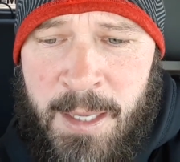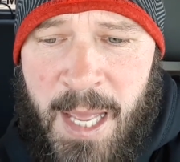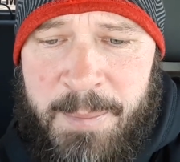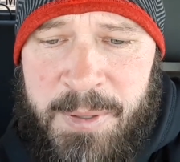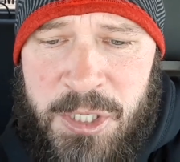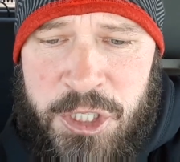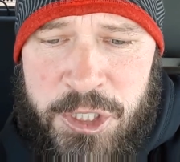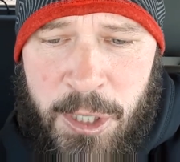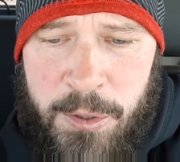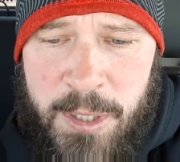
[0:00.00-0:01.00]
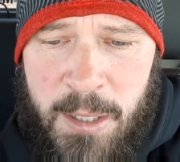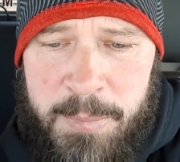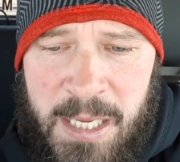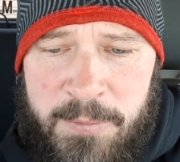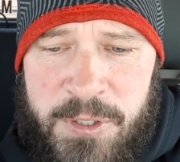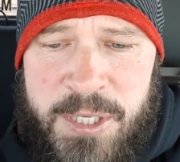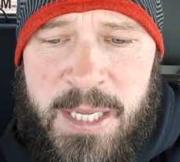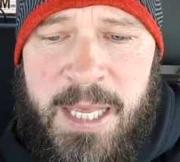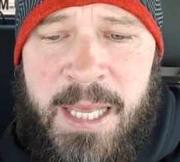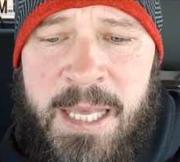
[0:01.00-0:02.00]
And be stirred up even
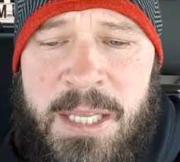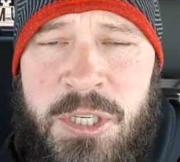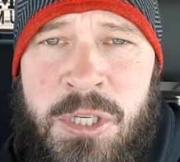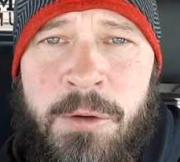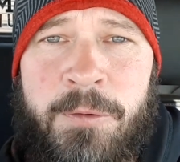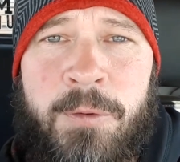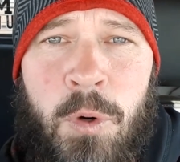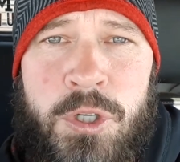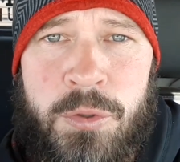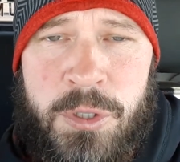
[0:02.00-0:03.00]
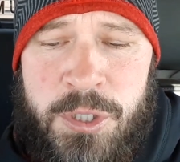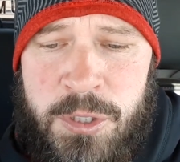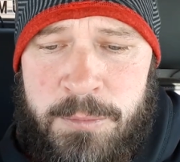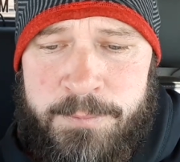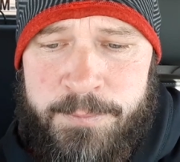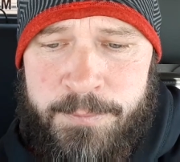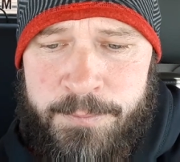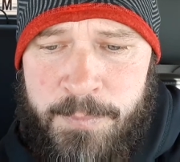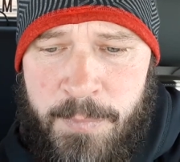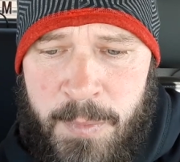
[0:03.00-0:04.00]
to his fortress.
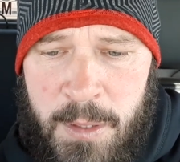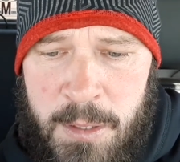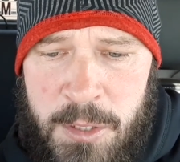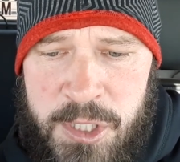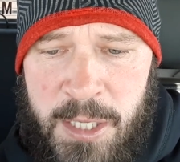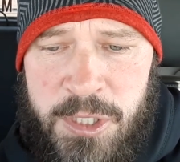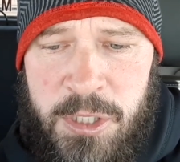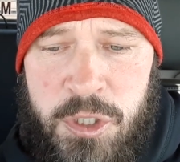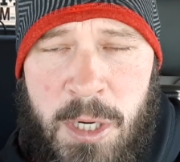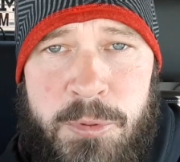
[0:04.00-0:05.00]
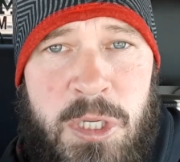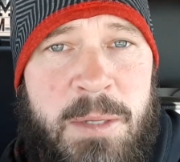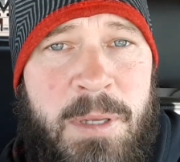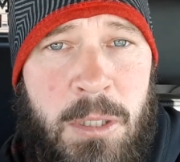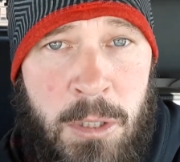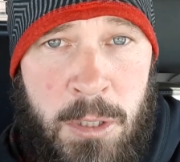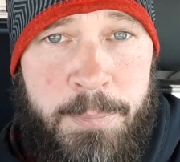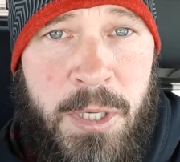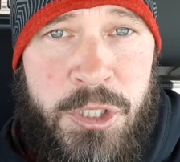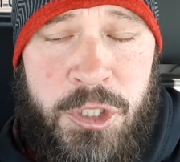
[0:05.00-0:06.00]
Sounds like Trump's going to be a little
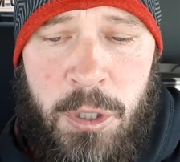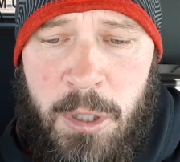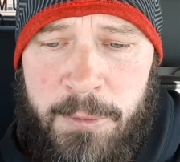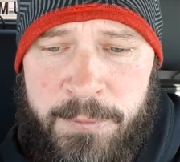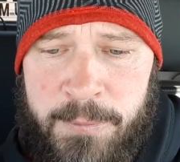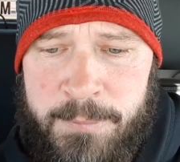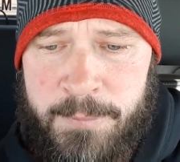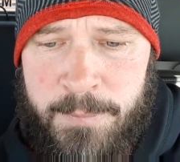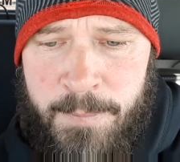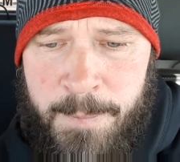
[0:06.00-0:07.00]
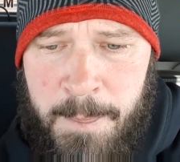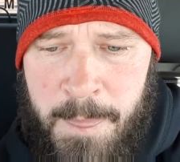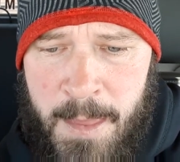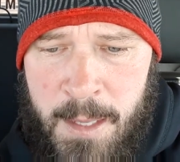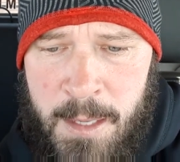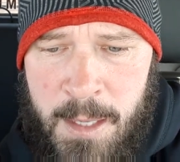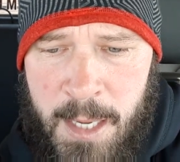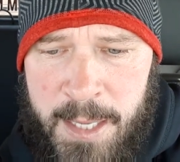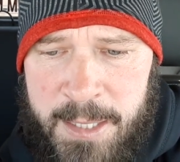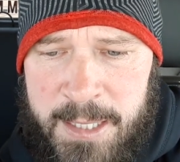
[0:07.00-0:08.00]
pissed off.
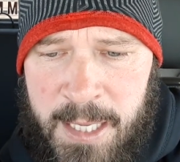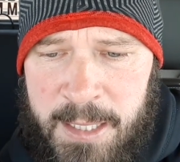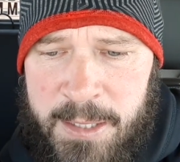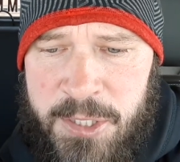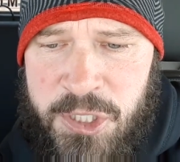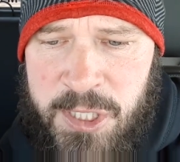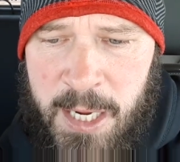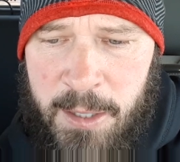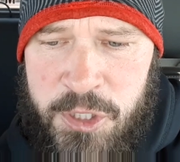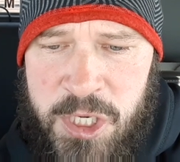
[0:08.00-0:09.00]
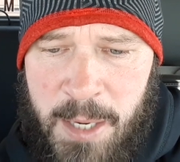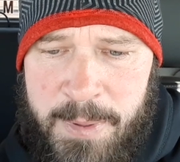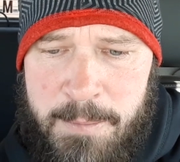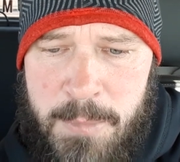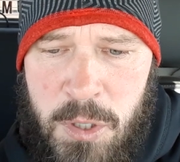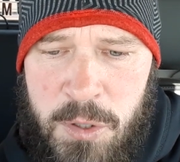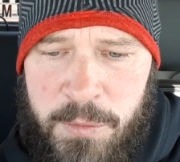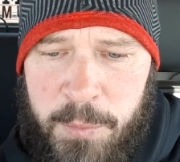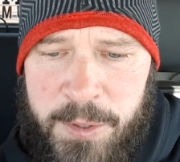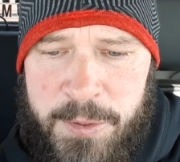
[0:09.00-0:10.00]
And the king of the south shall be
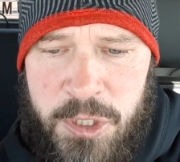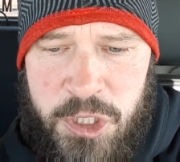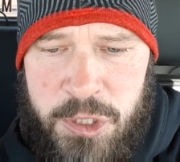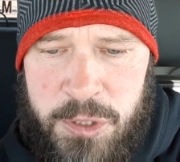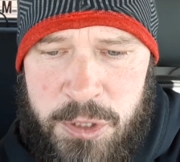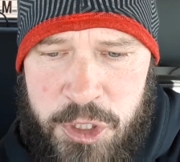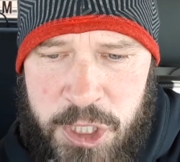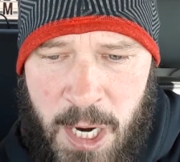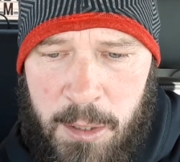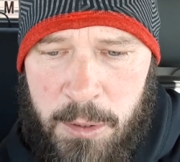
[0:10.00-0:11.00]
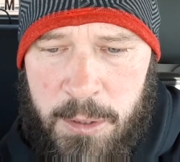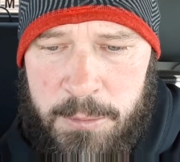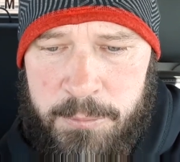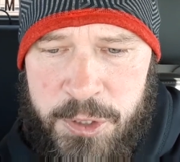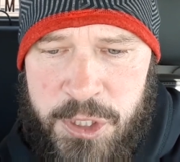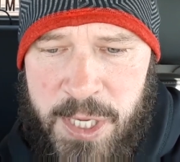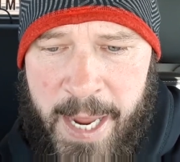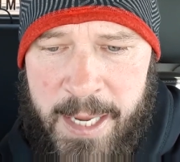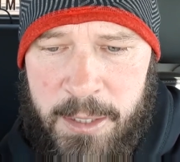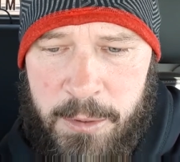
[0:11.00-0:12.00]
moved with choler, which is
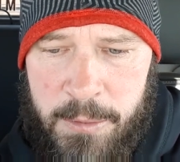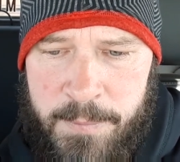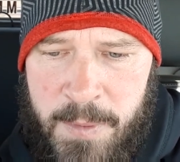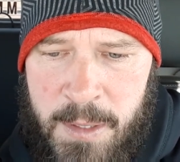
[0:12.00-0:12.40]
anger,